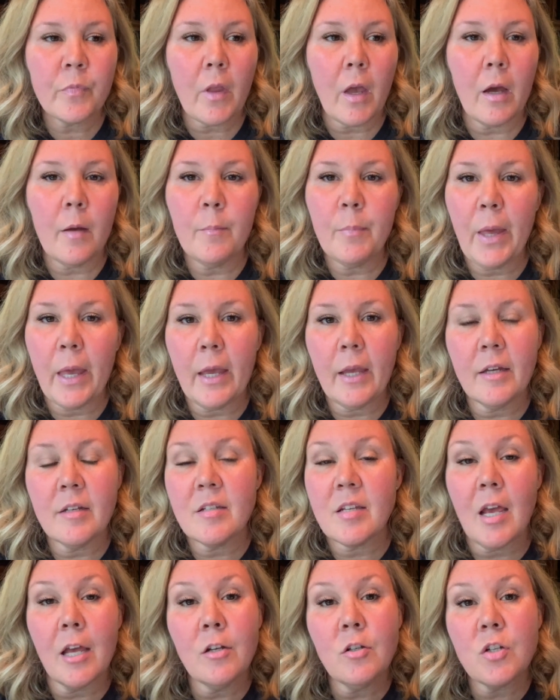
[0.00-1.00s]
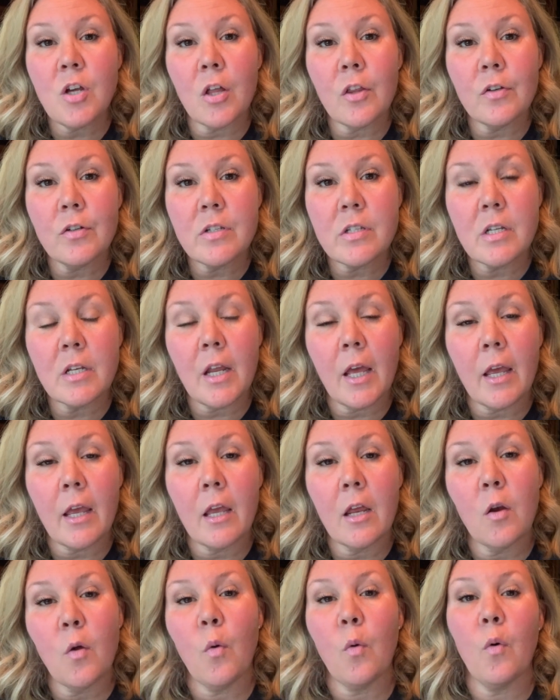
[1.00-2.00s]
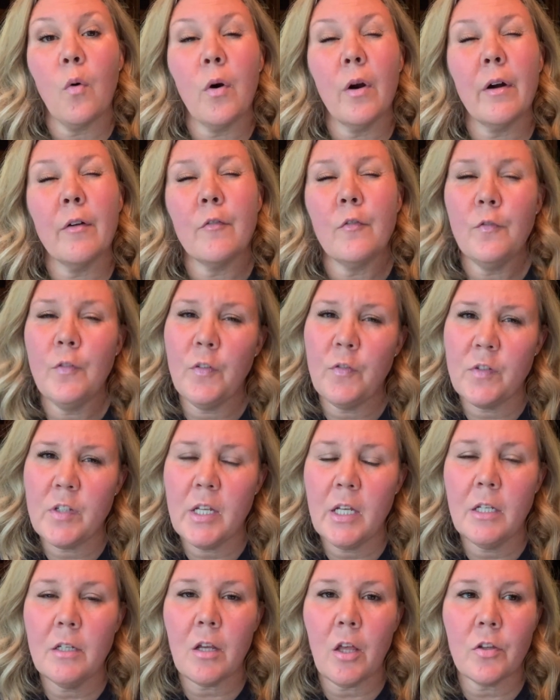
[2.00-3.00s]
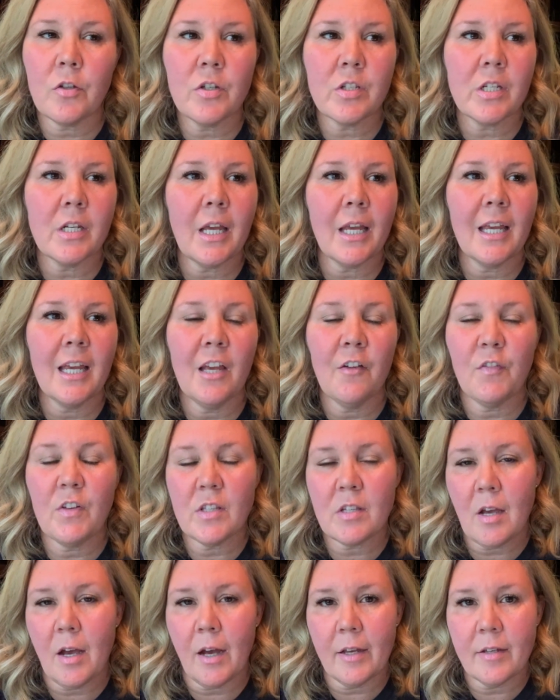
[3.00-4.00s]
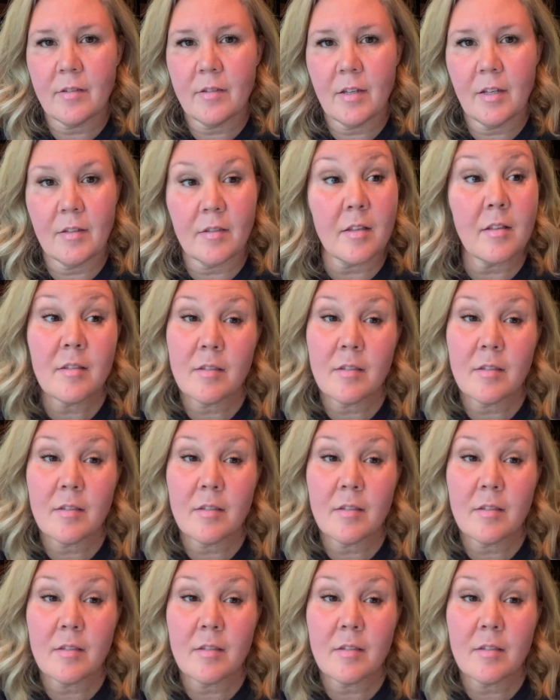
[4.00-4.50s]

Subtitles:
I'm paying $10 a night or $15 a night if it's high season.